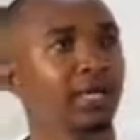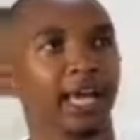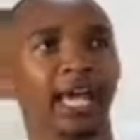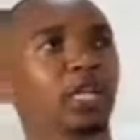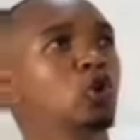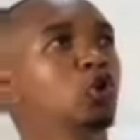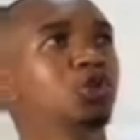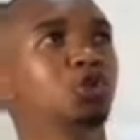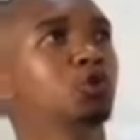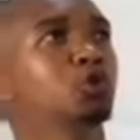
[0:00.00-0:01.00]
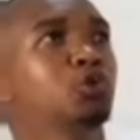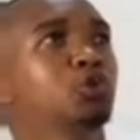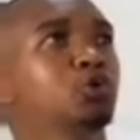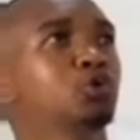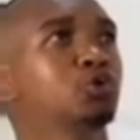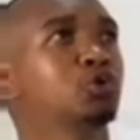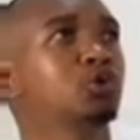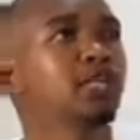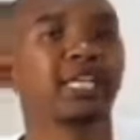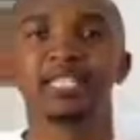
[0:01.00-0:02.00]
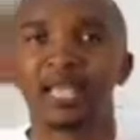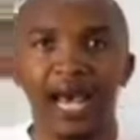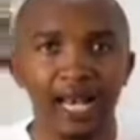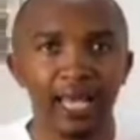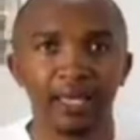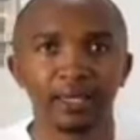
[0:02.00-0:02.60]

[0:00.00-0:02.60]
and go to Kitale